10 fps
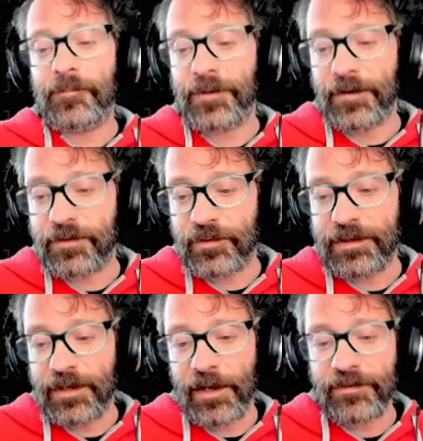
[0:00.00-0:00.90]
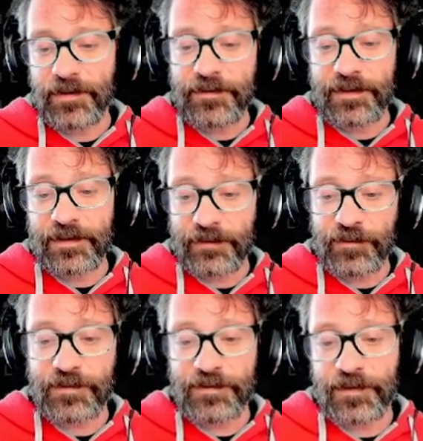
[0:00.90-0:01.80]
plus 3 cards is going to give
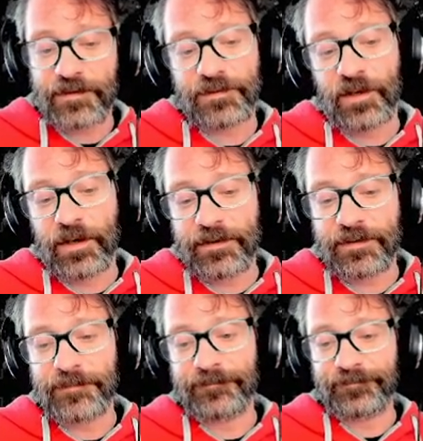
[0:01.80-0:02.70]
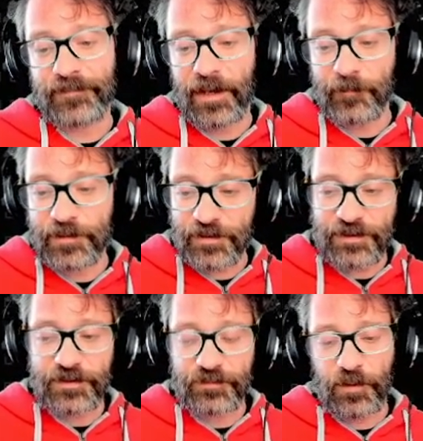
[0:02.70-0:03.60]
us 6 dice. You just
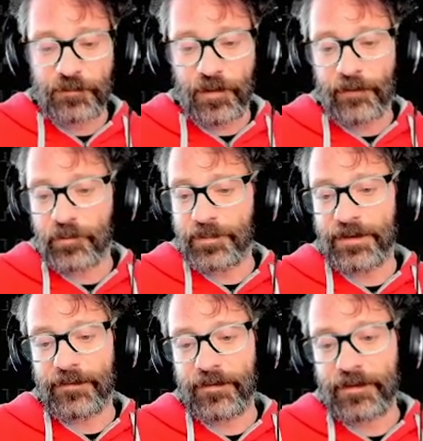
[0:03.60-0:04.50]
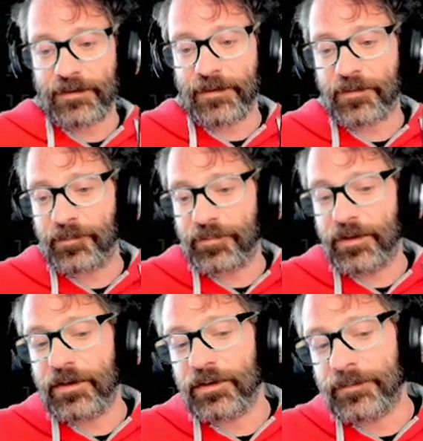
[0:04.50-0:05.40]
need to roll 5 or better. Okay, that's
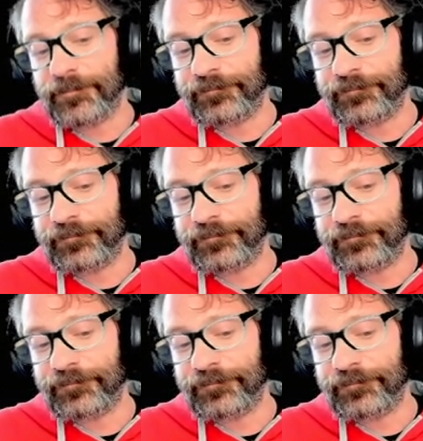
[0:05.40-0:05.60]
pretty good.